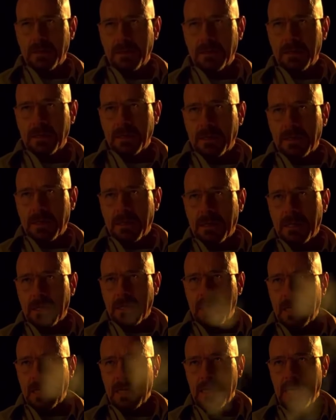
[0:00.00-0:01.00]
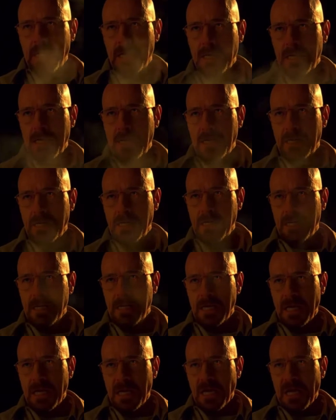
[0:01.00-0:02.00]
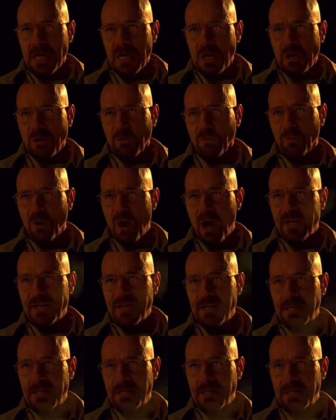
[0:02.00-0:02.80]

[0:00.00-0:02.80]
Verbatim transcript: The Prince is essentially a how to rule manual for current